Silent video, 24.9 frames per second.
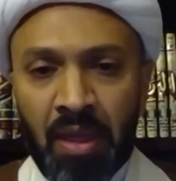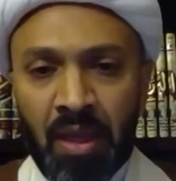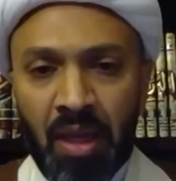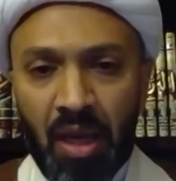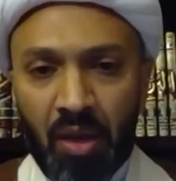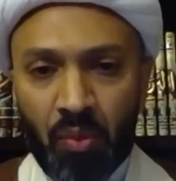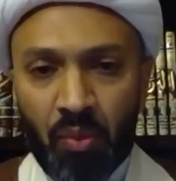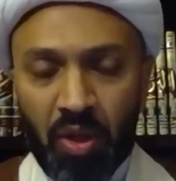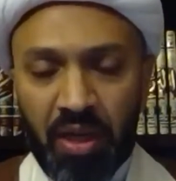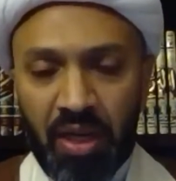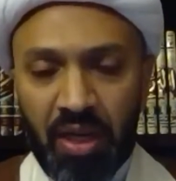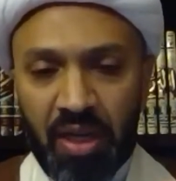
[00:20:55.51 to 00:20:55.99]

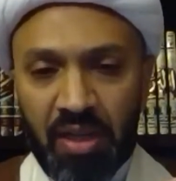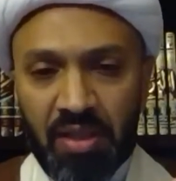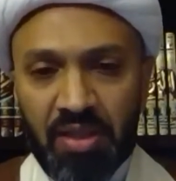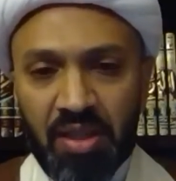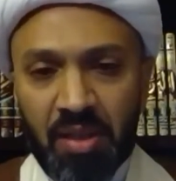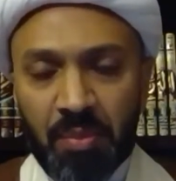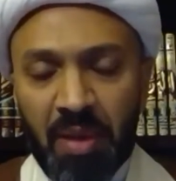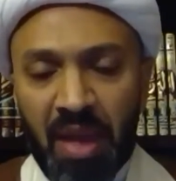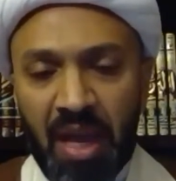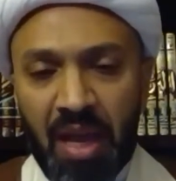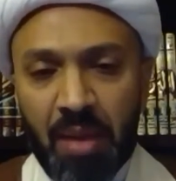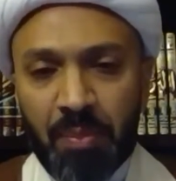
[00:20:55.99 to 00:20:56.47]
And what ends
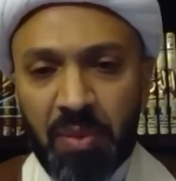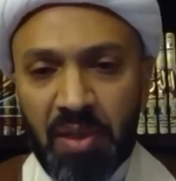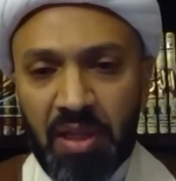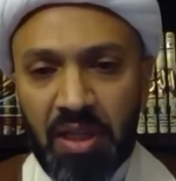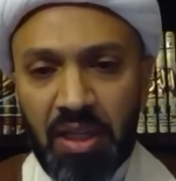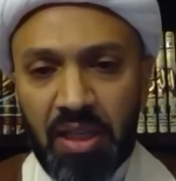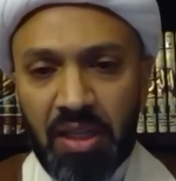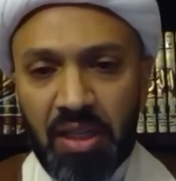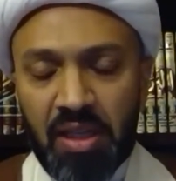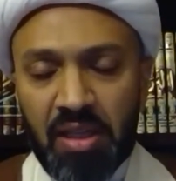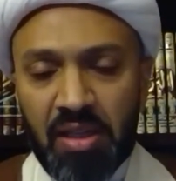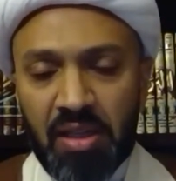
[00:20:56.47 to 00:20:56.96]
up
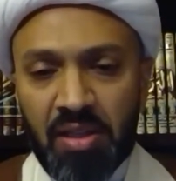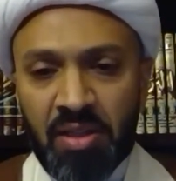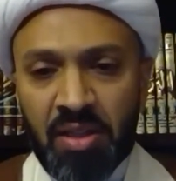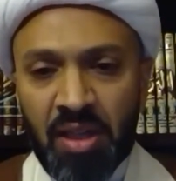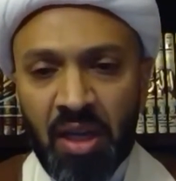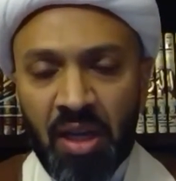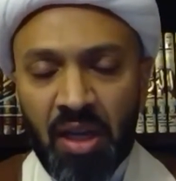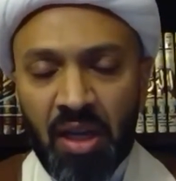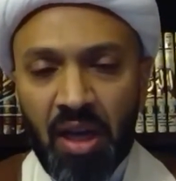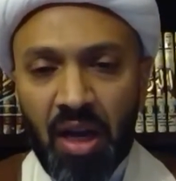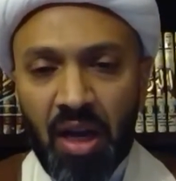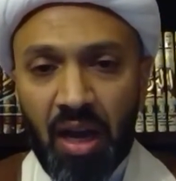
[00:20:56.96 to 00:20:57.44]
happening is
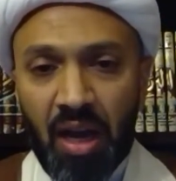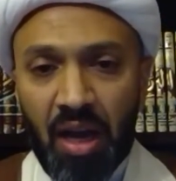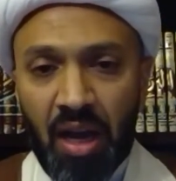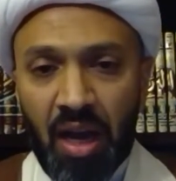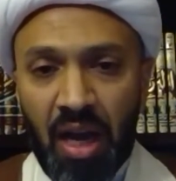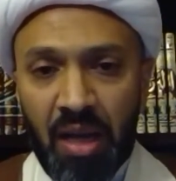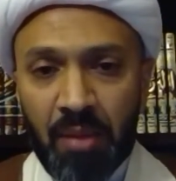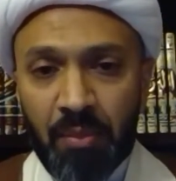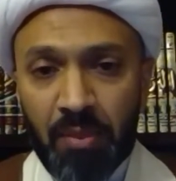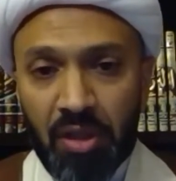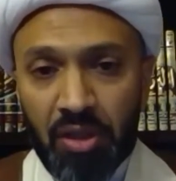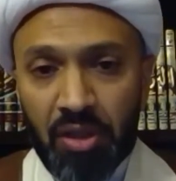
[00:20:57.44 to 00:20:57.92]

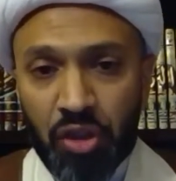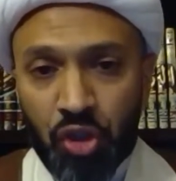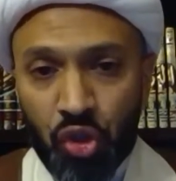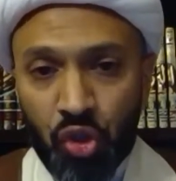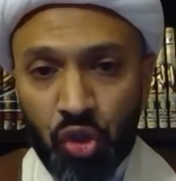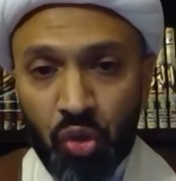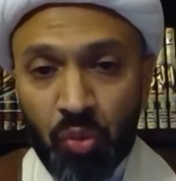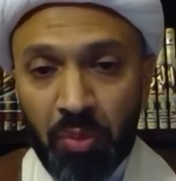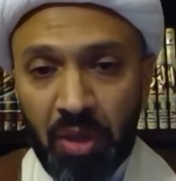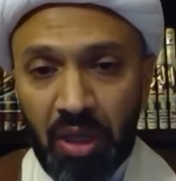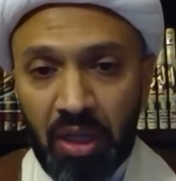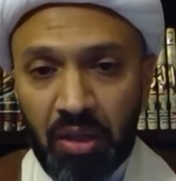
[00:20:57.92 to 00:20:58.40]
I'm
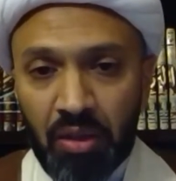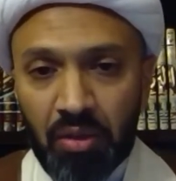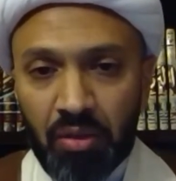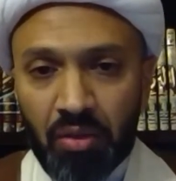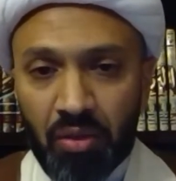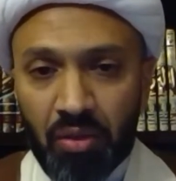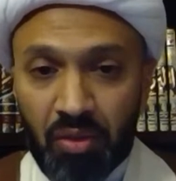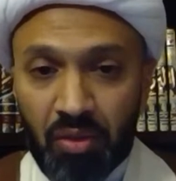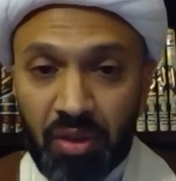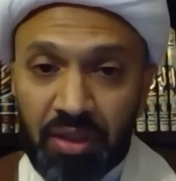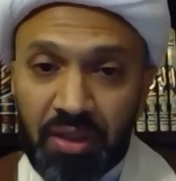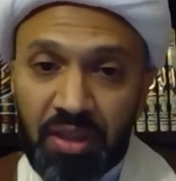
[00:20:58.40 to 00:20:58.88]
assuming,
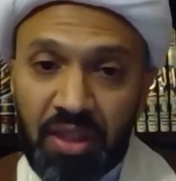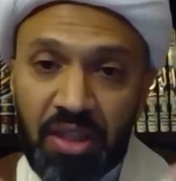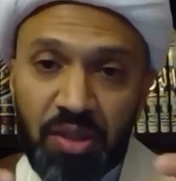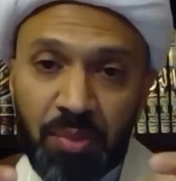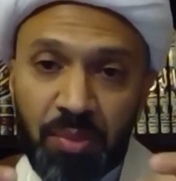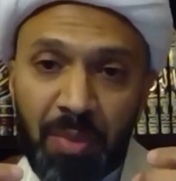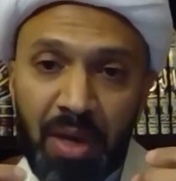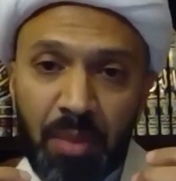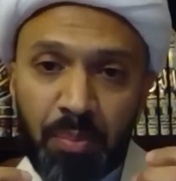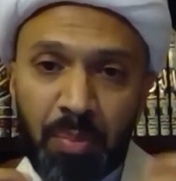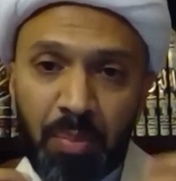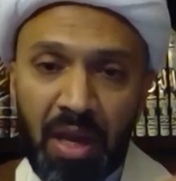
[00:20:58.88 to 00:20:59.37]
or at least
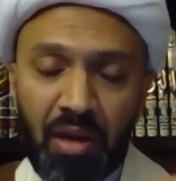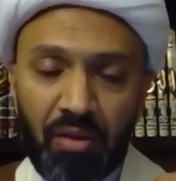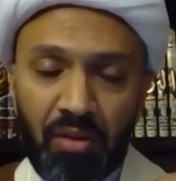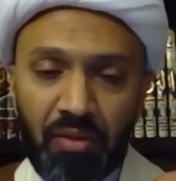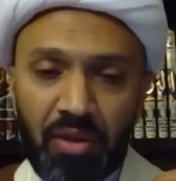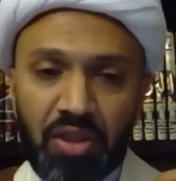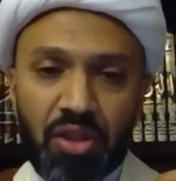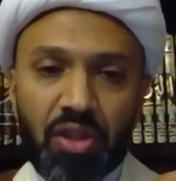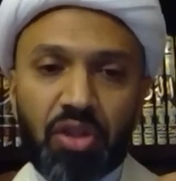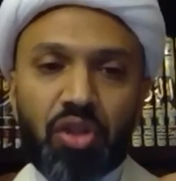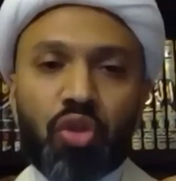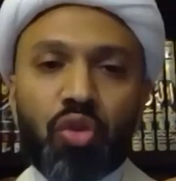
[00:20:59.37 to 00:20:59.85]
my
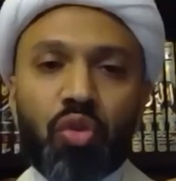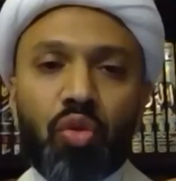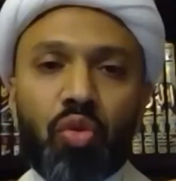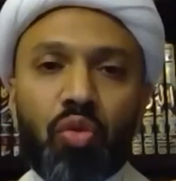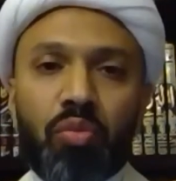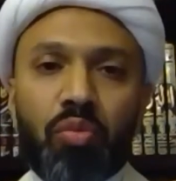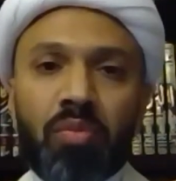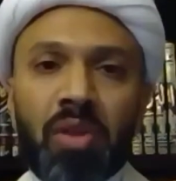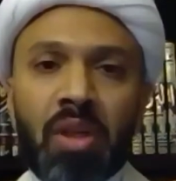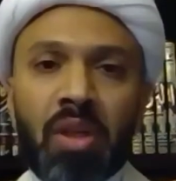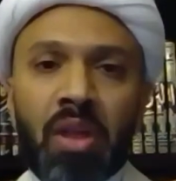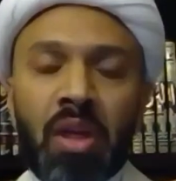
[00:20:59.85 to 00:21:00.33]
parents
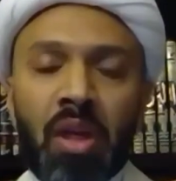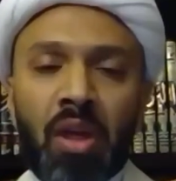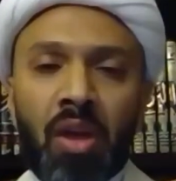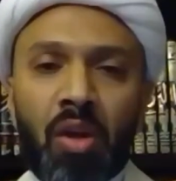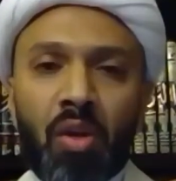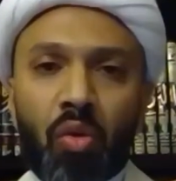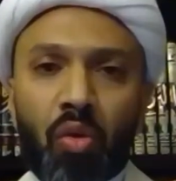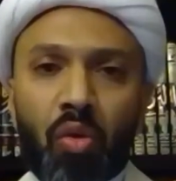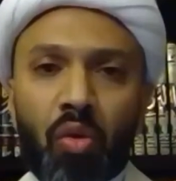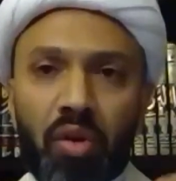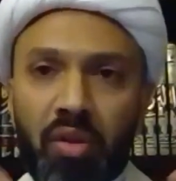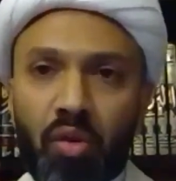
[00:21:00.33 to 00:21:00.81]
assume,
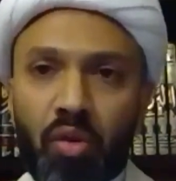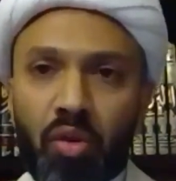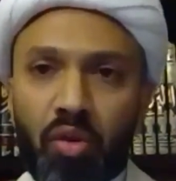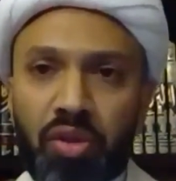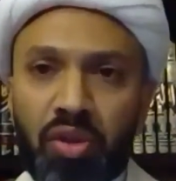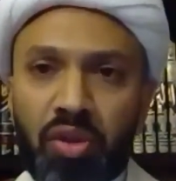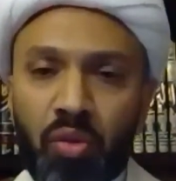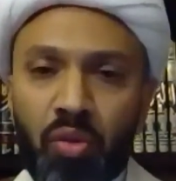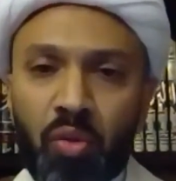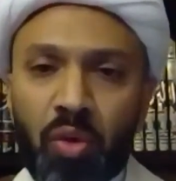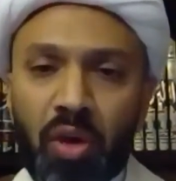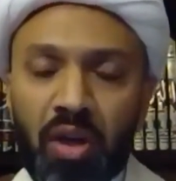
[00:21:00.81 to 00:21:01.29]
or those
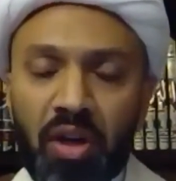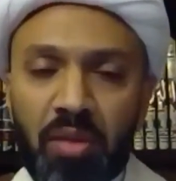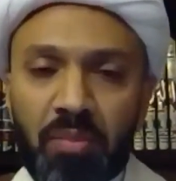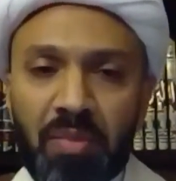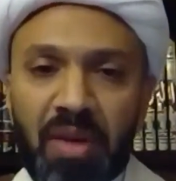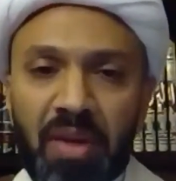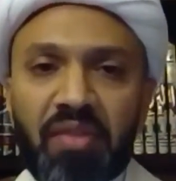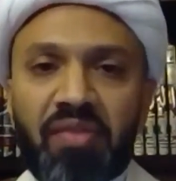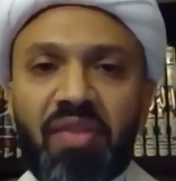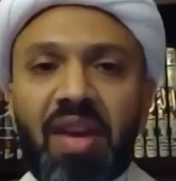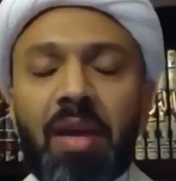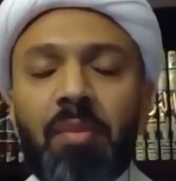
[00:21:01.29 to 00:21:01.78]
who are in
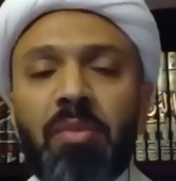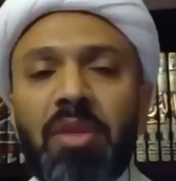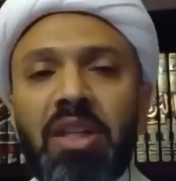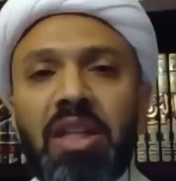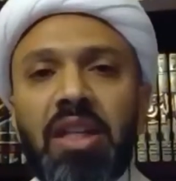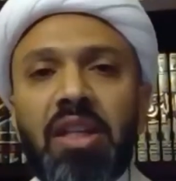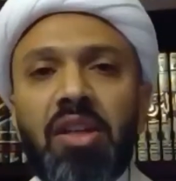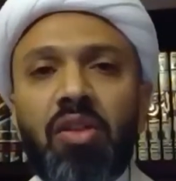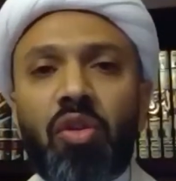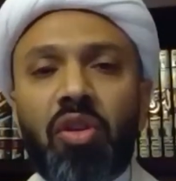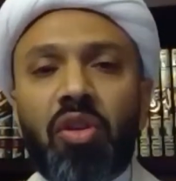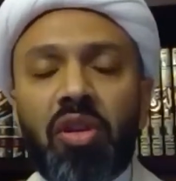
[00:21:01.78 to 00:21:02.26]
my
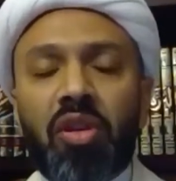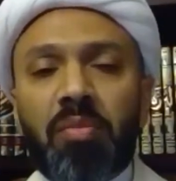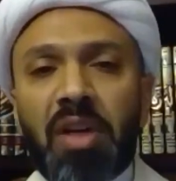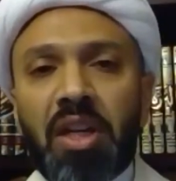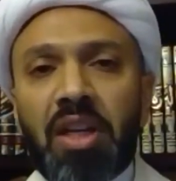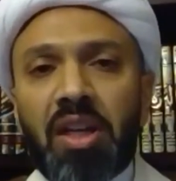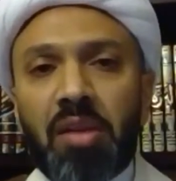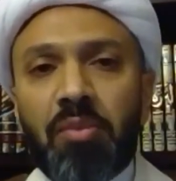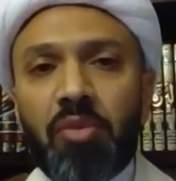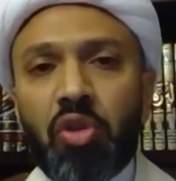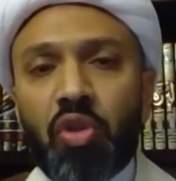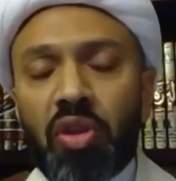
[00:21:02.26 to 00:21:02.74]
family or in my
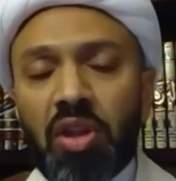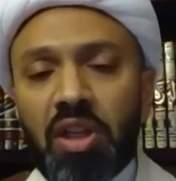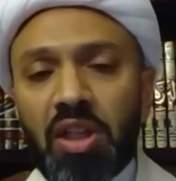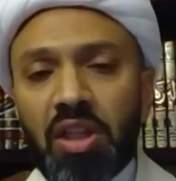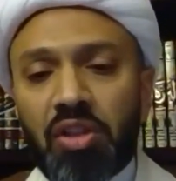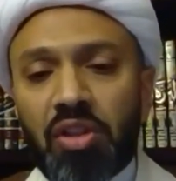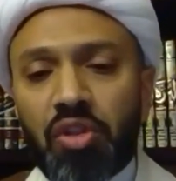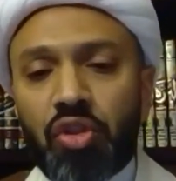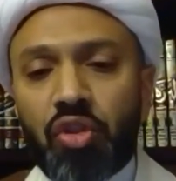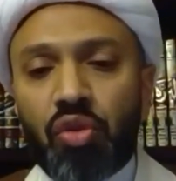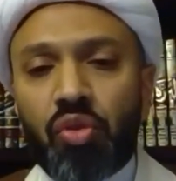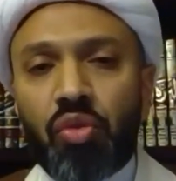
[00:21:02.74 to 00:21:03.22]
community
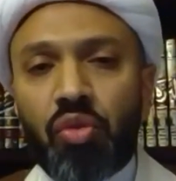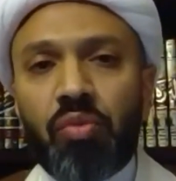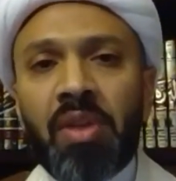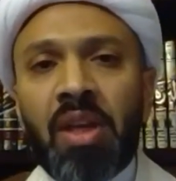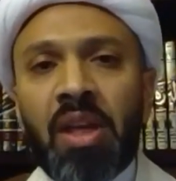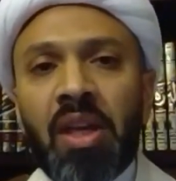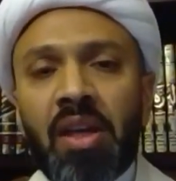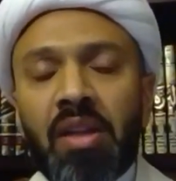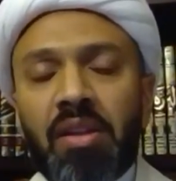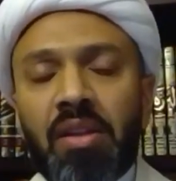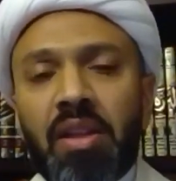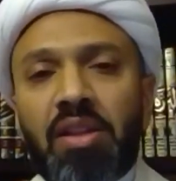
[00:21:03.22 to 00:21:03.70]
assume,
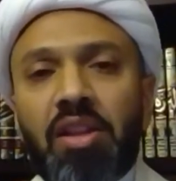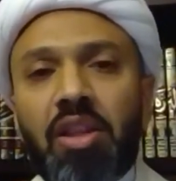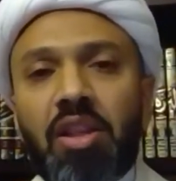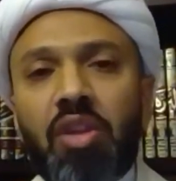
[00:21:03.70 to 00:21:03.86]
that